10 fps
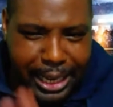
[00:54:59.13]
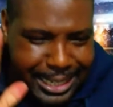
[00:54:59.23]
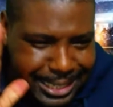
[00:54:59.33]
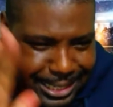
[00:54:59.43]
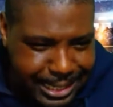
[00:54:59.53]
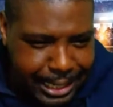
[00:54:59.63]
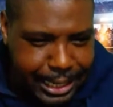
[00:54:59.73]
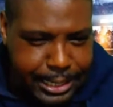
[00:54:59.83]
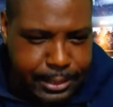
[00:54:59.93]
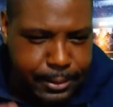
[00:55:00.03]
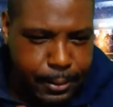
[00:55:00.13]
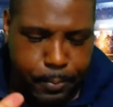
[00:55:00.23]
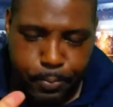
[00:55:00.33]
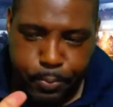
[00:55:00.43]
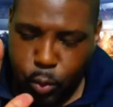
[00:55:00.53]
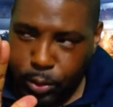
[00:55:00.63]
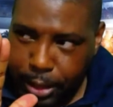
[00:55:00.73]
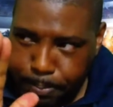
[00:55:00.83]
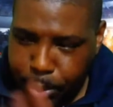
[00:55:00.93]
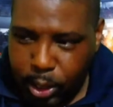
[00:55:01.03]
a sickness
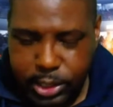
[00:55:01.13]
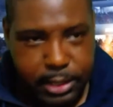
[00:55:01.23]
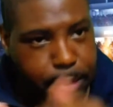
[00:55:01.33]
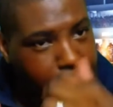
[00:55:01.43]
within boxing.